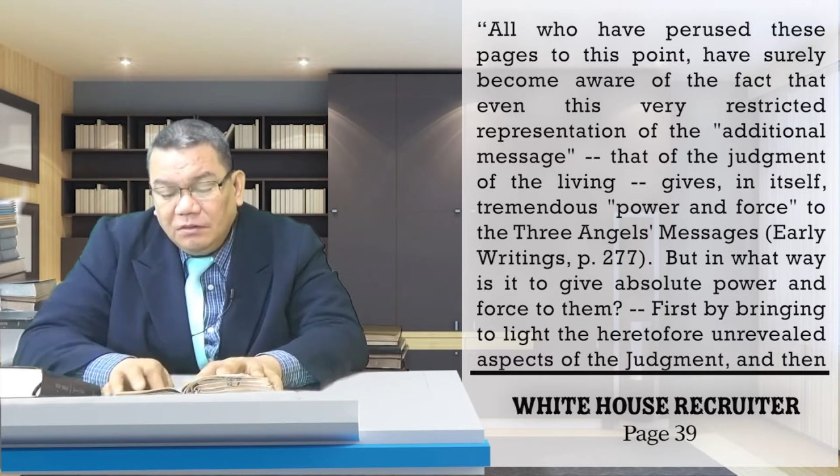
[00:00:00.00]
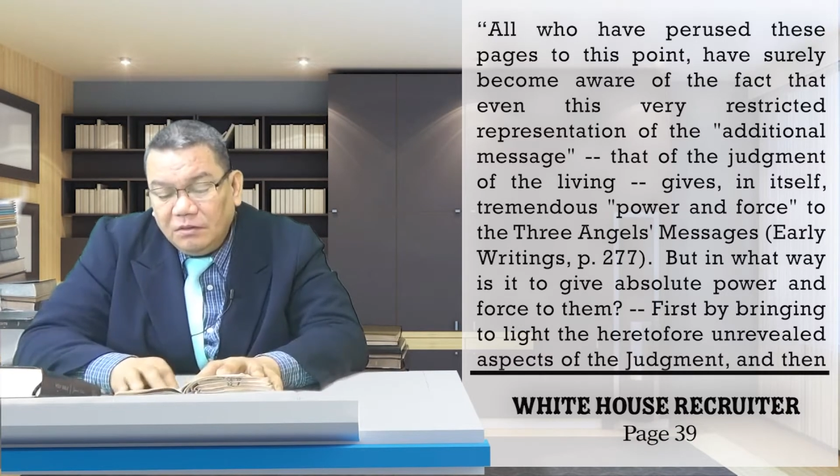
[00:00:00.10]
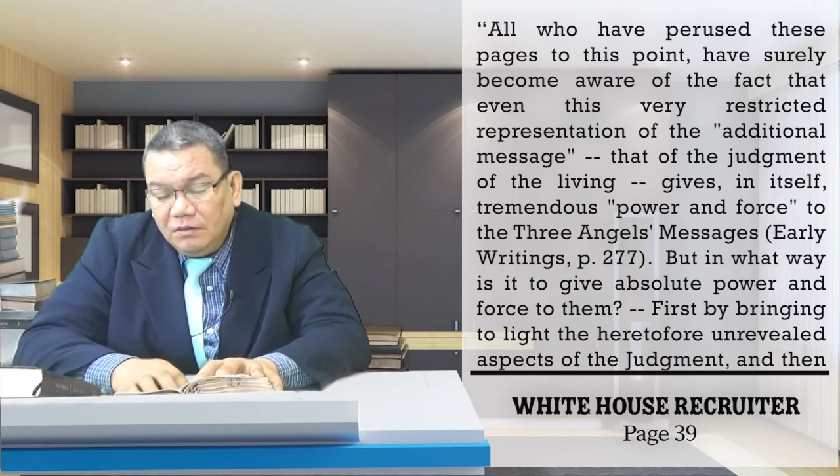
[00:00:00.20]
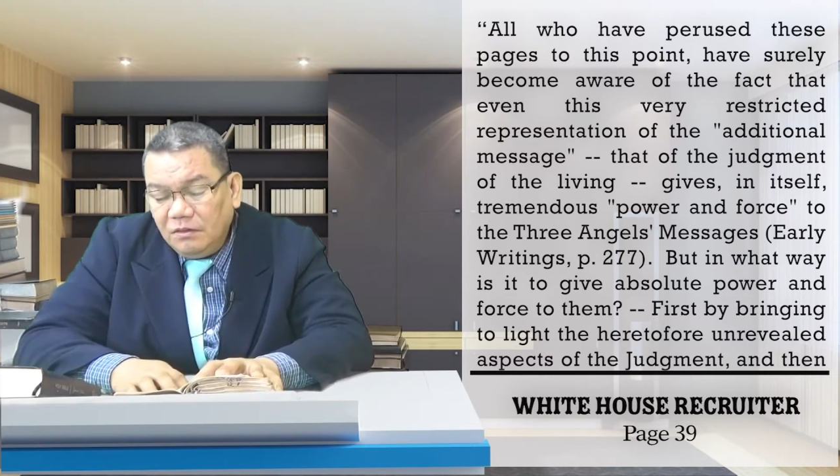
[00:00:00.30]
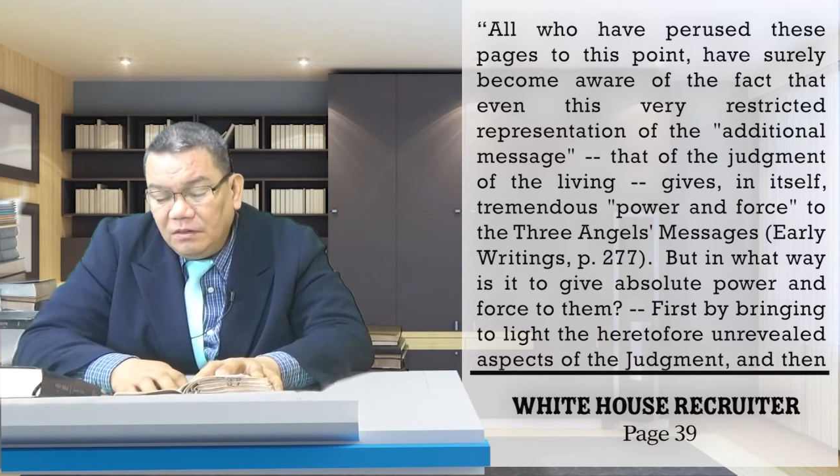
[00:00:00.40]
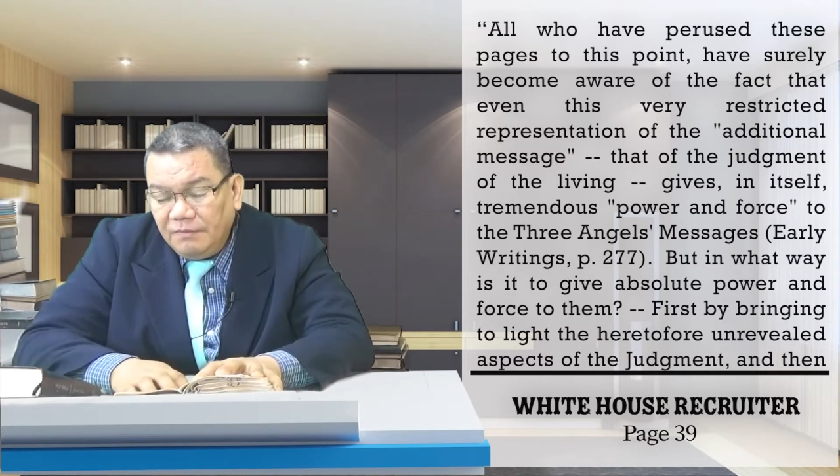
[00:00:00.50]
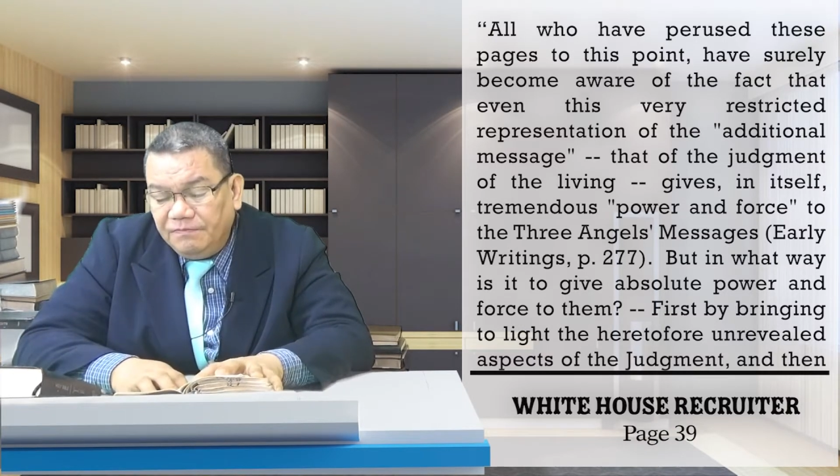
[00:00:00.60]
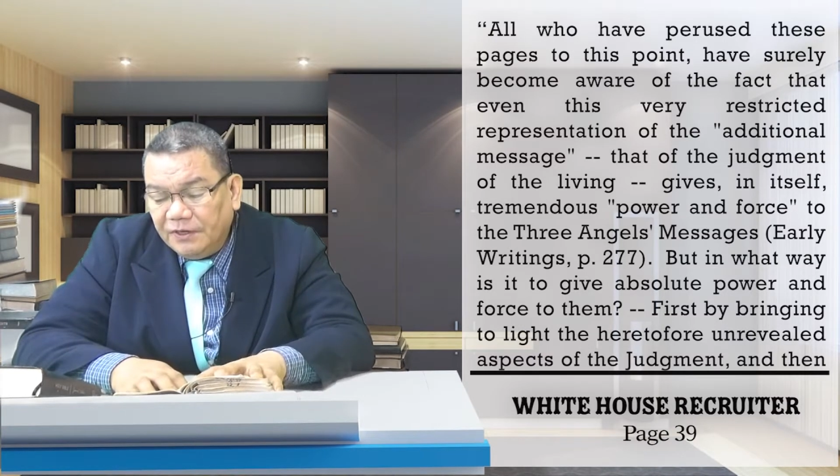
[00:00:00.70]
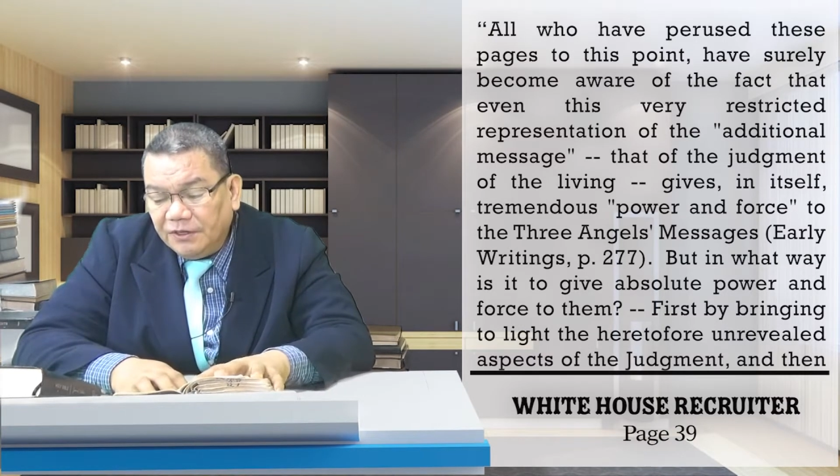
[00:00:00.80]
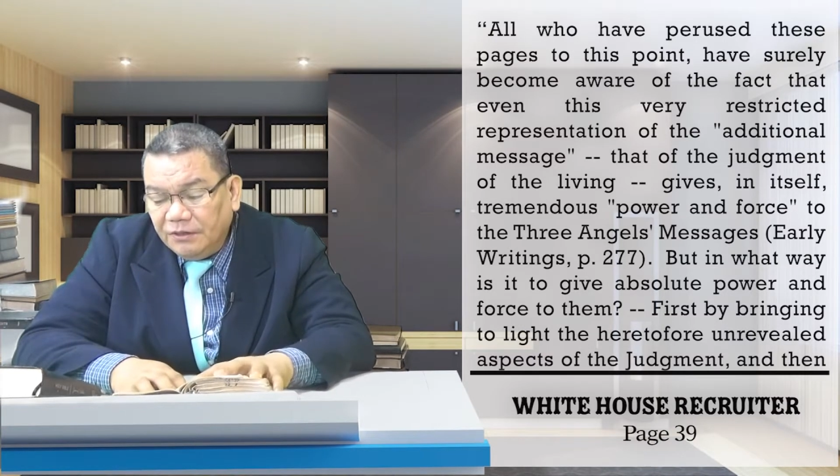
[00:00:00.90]
all who have
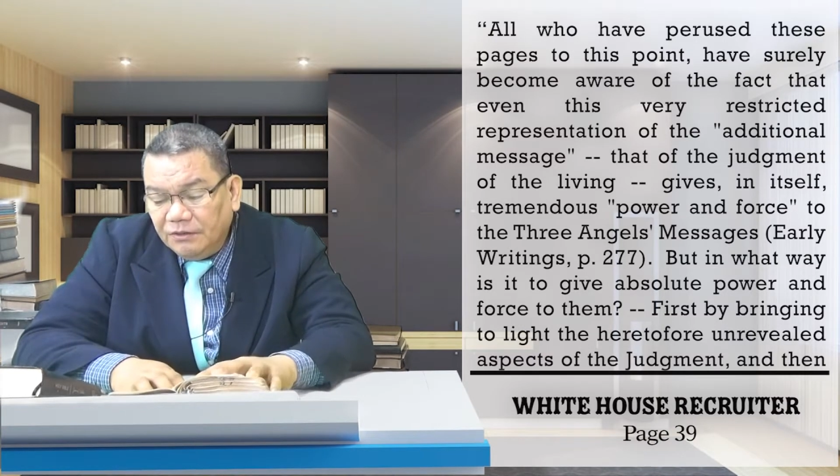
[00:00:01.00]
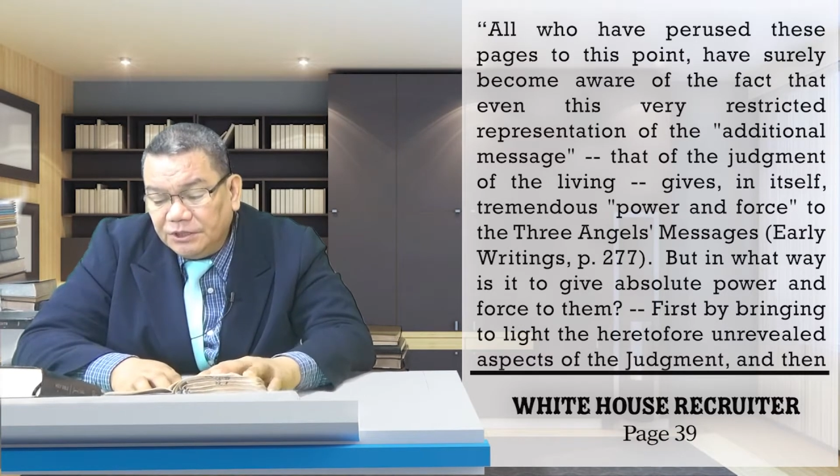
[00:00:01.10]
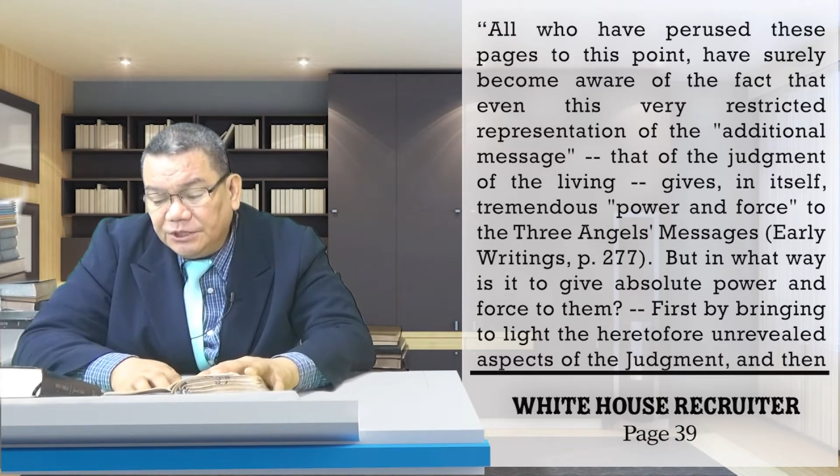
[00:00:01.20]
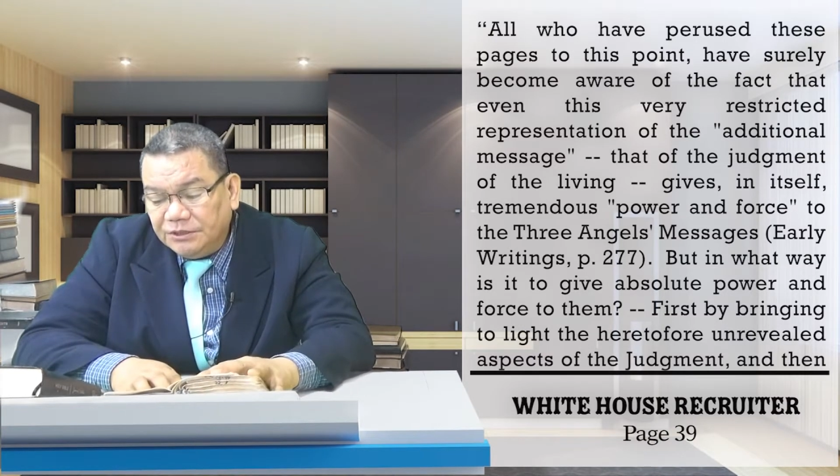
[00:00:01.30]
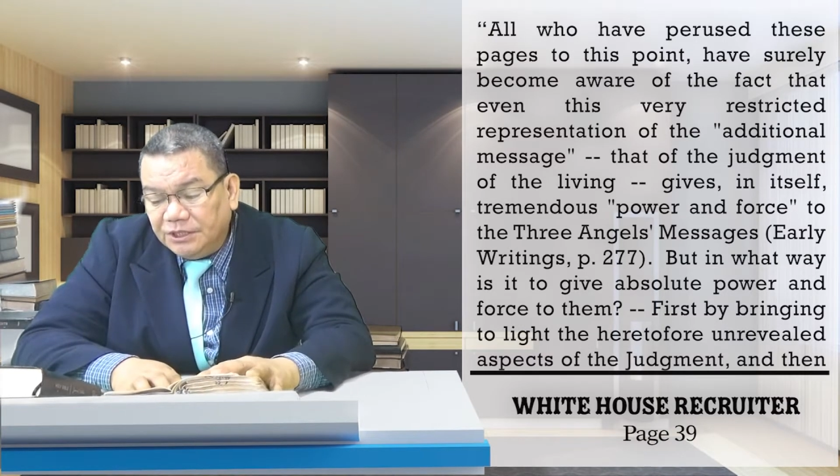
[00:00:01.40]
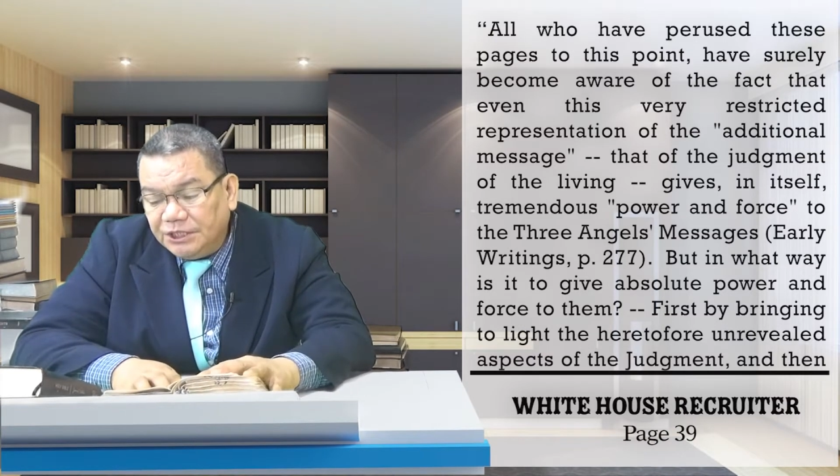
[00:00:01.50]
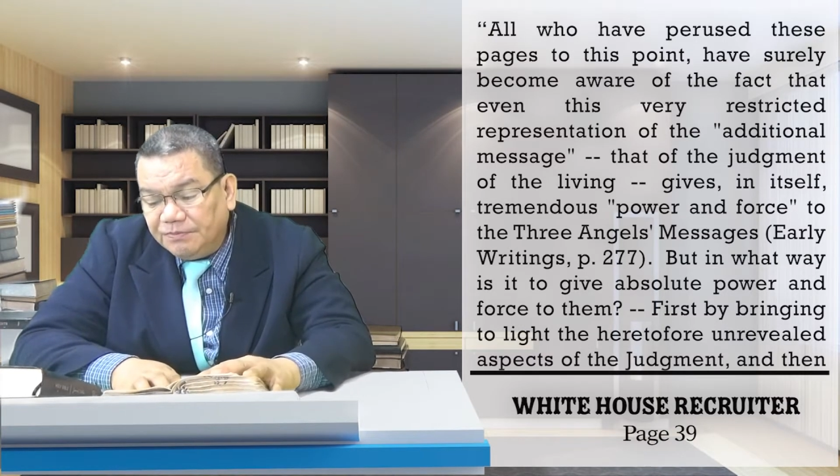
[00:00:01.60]
perused these